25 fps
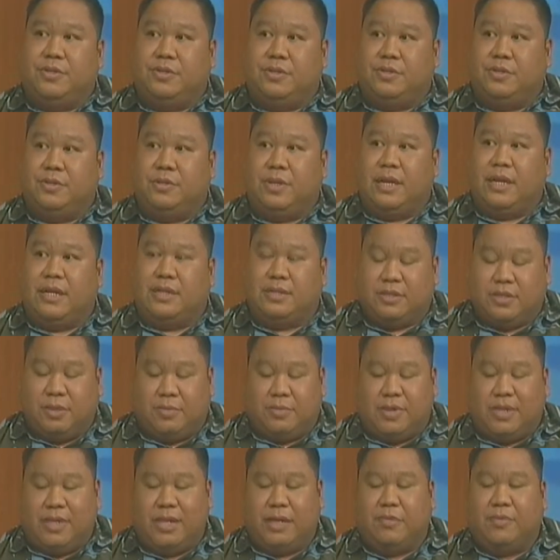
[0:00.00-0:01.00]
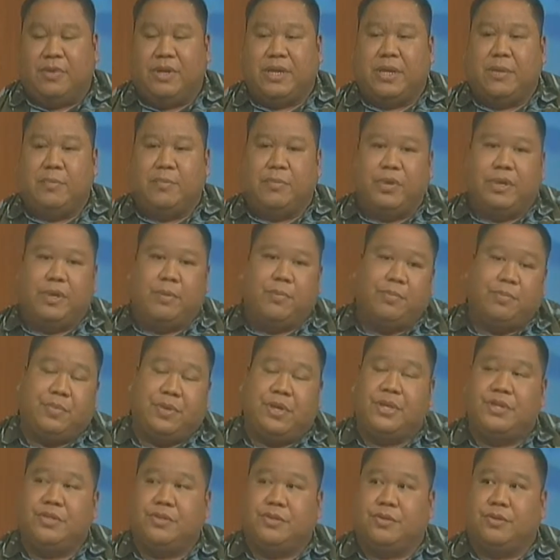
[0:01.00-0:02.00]
That's something that we can put a
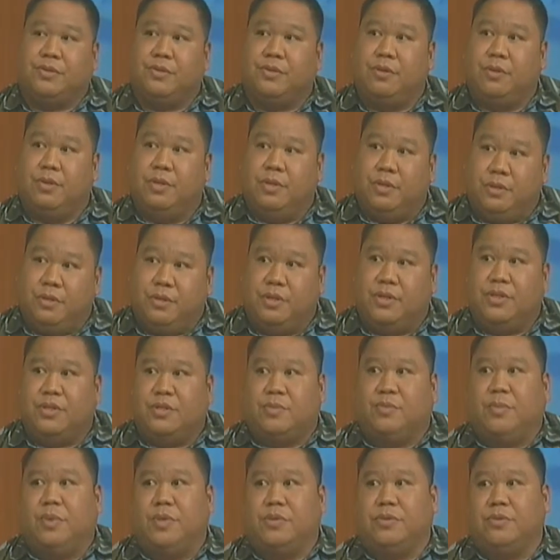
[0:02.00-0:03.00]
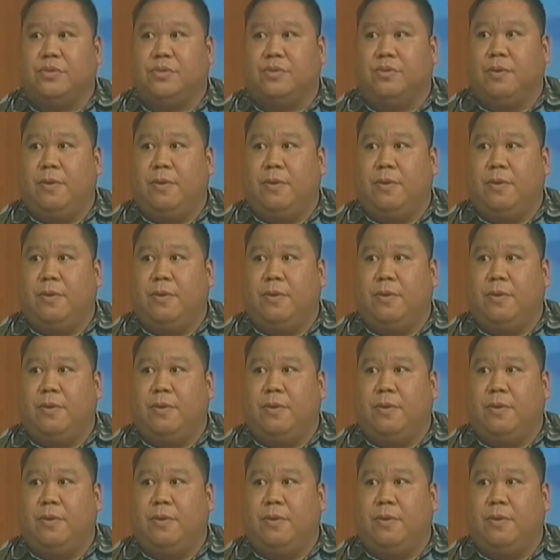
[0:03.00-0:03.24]
piece to this puzzle